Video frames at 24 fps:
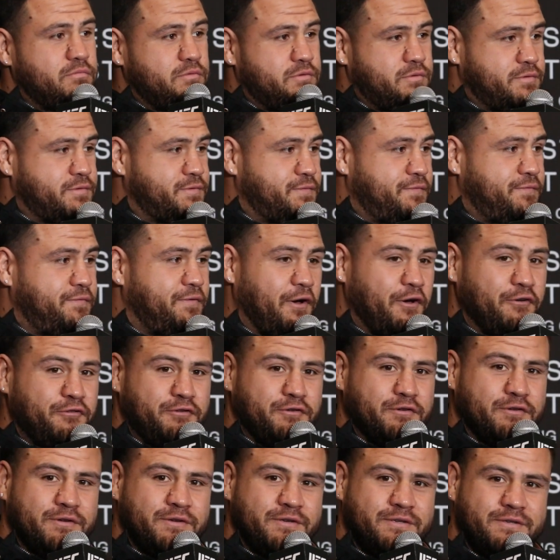Just
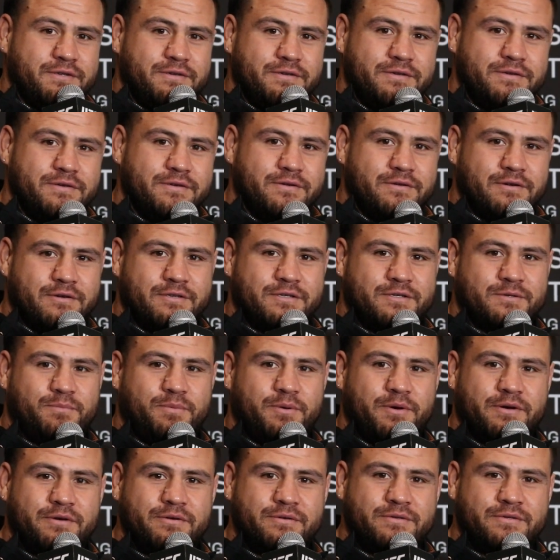focused. I
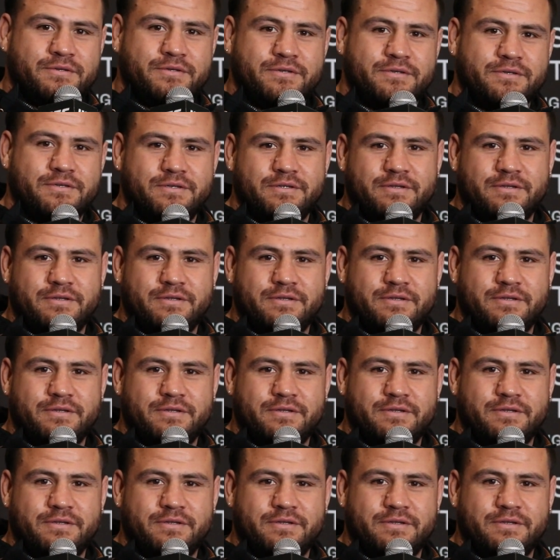suppose.